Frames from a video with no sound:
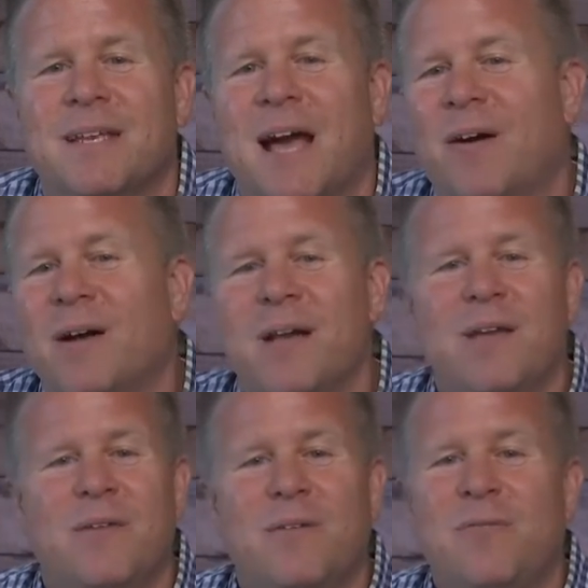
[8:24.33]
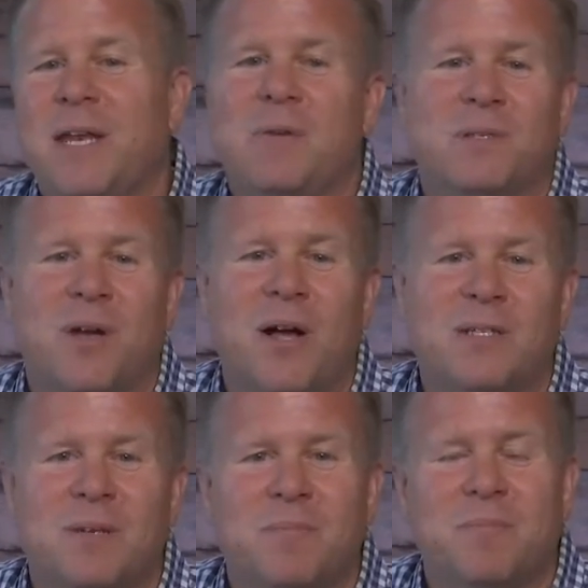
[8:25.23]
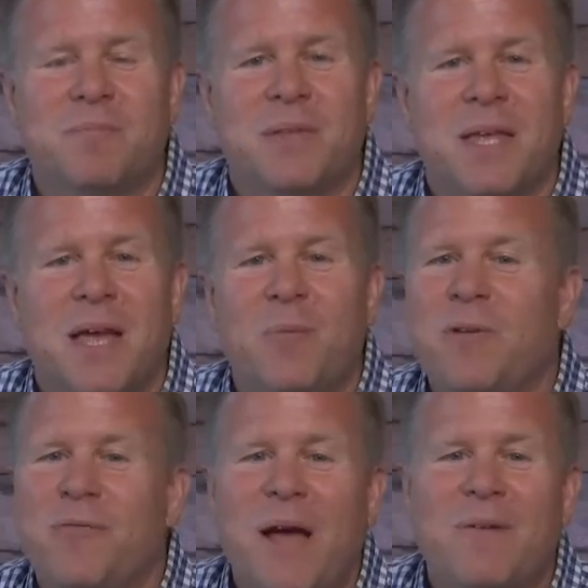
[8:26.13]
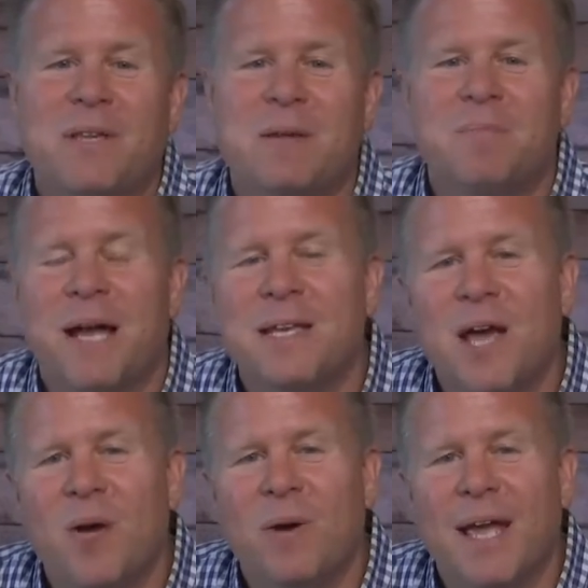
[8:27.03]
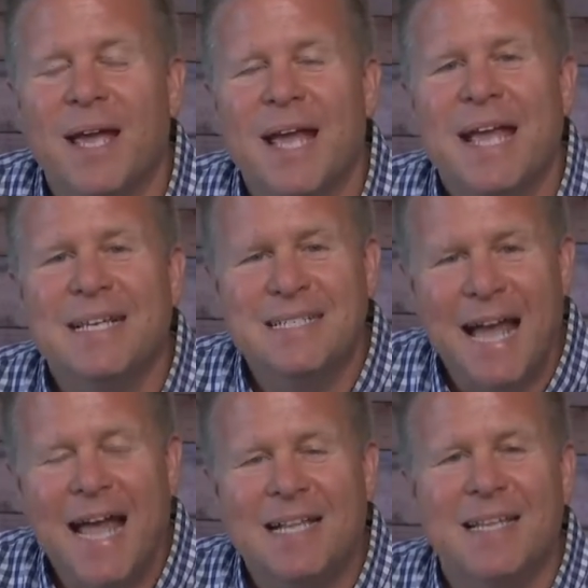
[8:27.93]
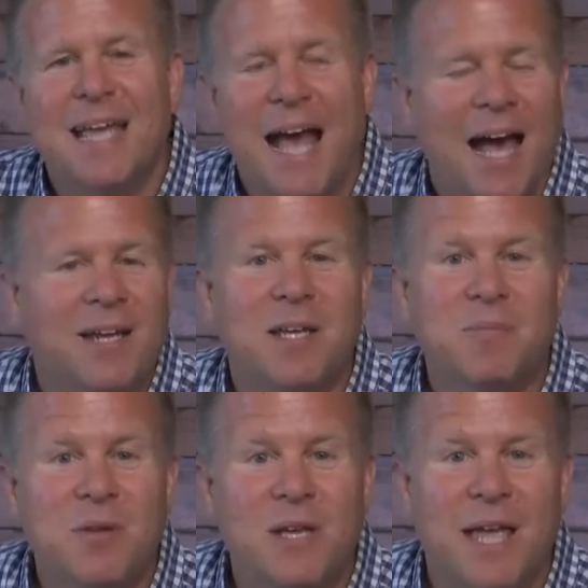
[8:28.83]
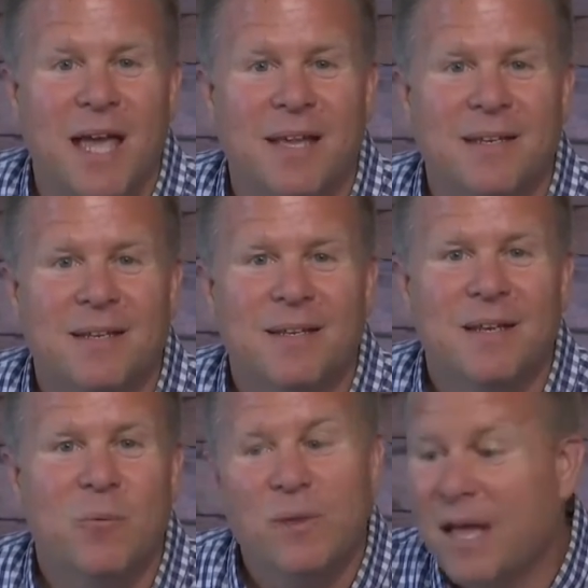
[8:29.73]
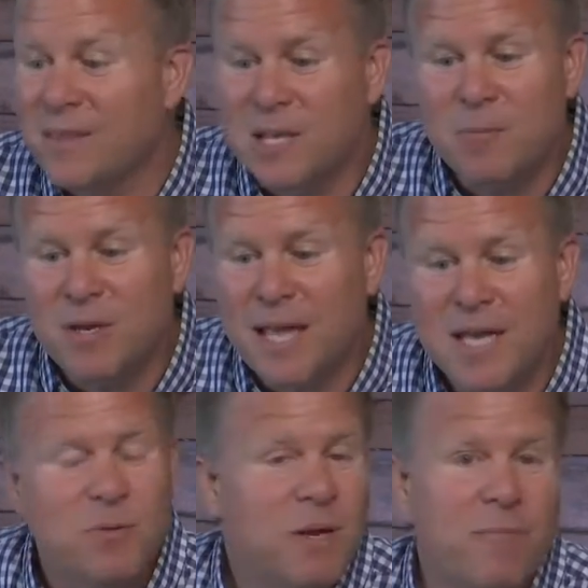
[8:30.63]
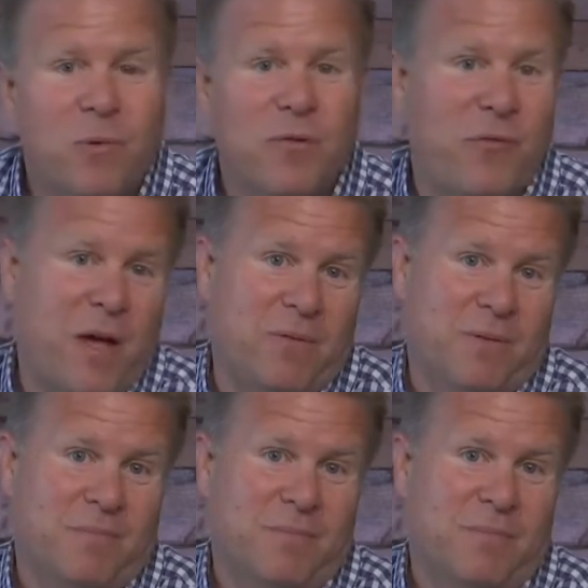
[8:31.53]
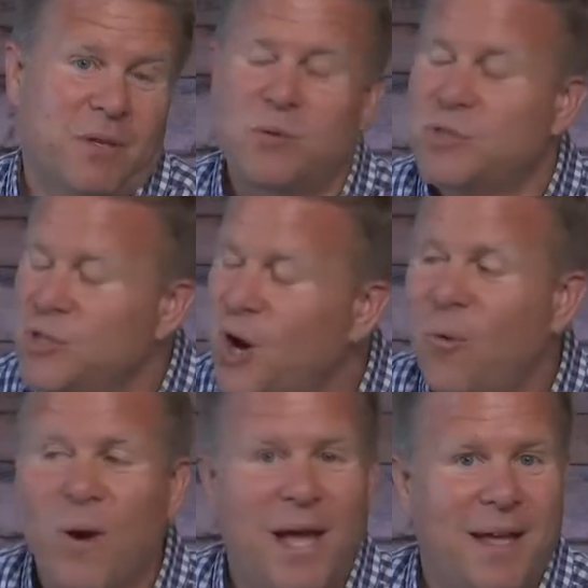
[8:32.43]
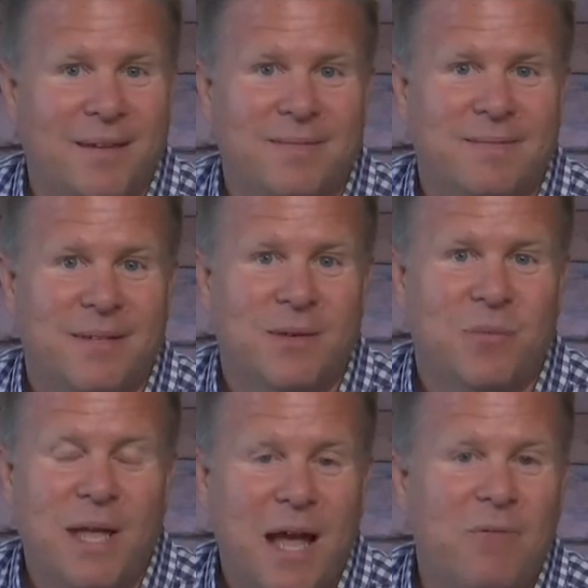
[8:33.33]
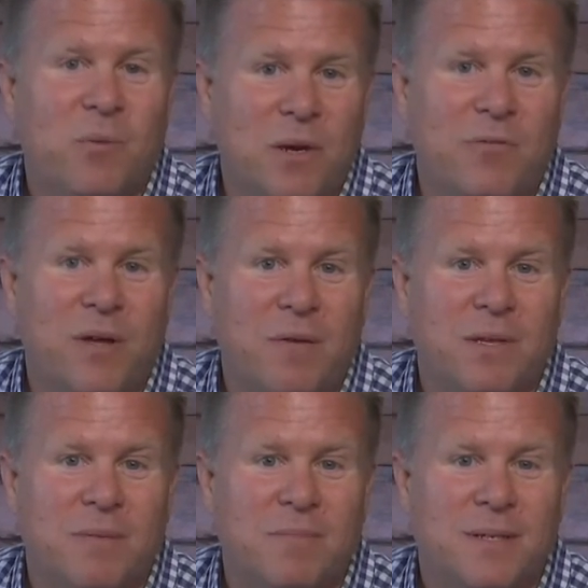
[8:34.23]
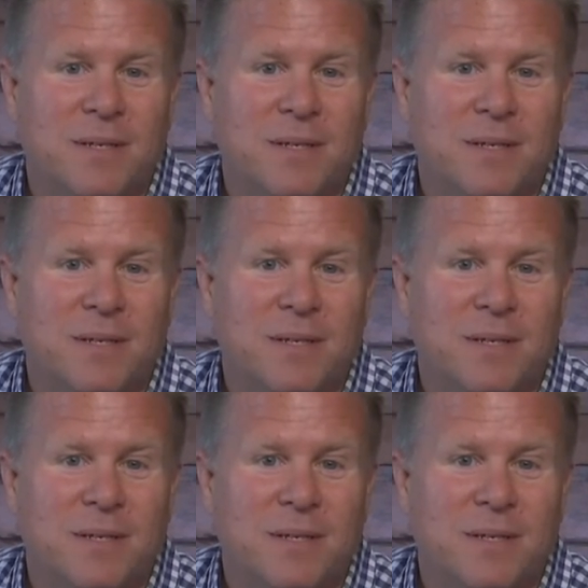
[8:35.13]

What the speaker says: Now, Vinny was awesome. And we found him by knowing exactly how to communicate. Without the communication, we never would have found him. There was no way we ever would have found him.